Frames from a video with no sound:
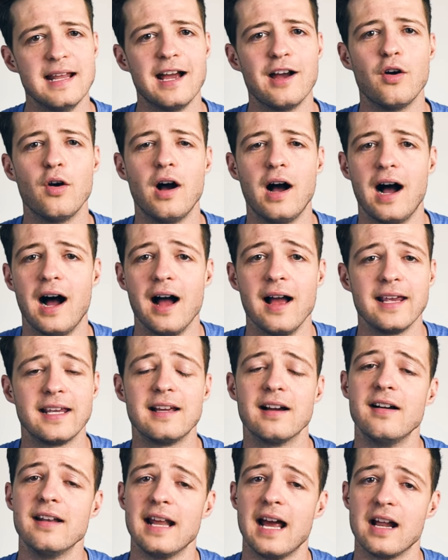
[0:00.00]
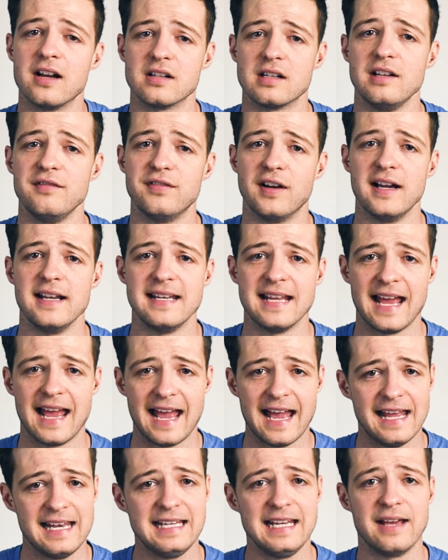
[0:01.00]
Now, I can't actually find
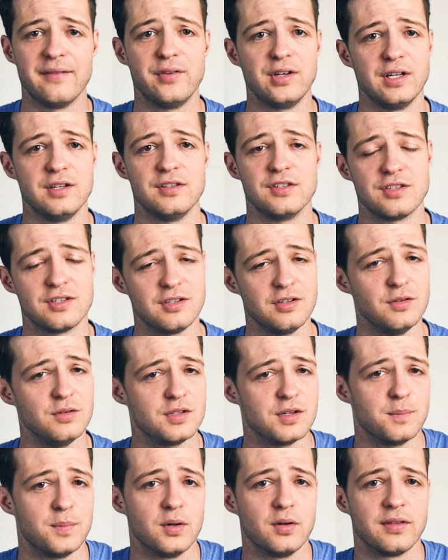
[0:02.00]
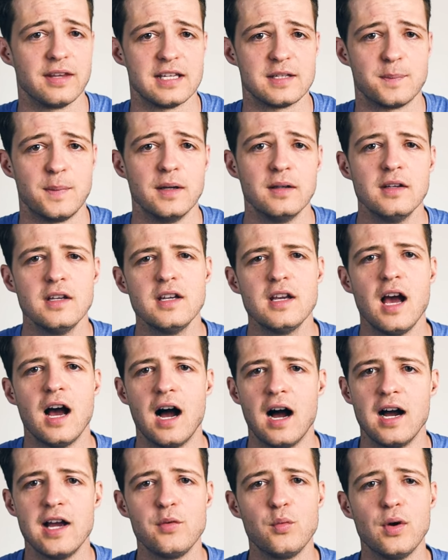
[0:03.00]
any evidence to support this, but
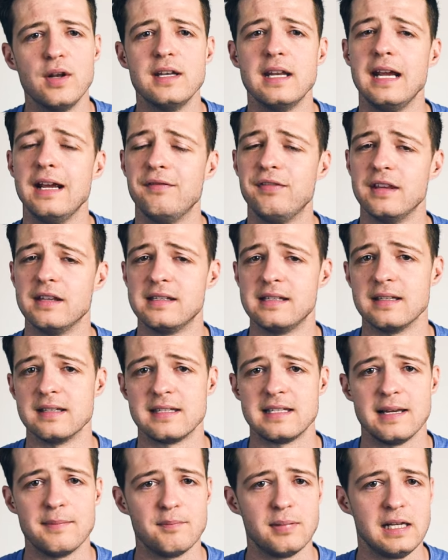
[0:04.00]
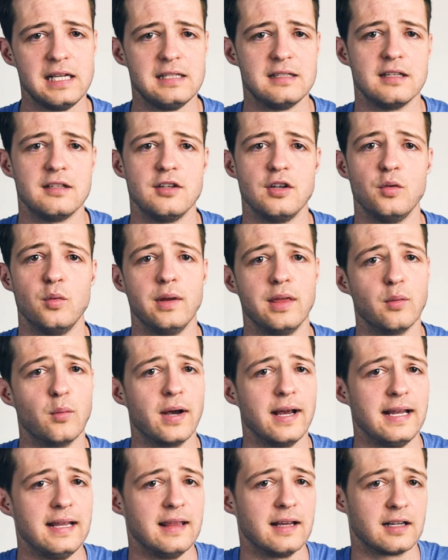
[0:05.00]
I wonder if this is simply to do with the
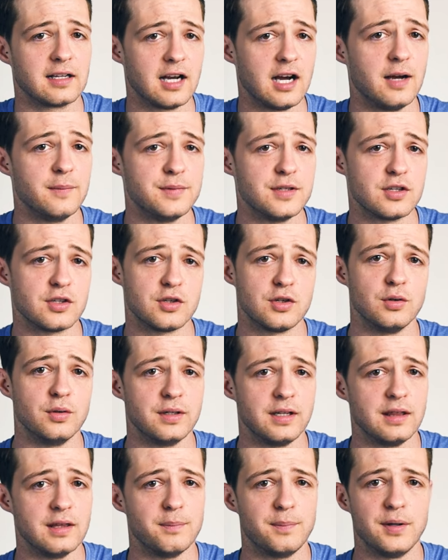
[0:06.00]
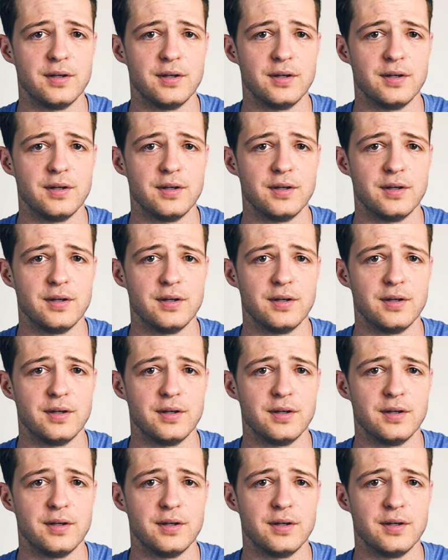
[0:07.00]
way that carbs are stored in the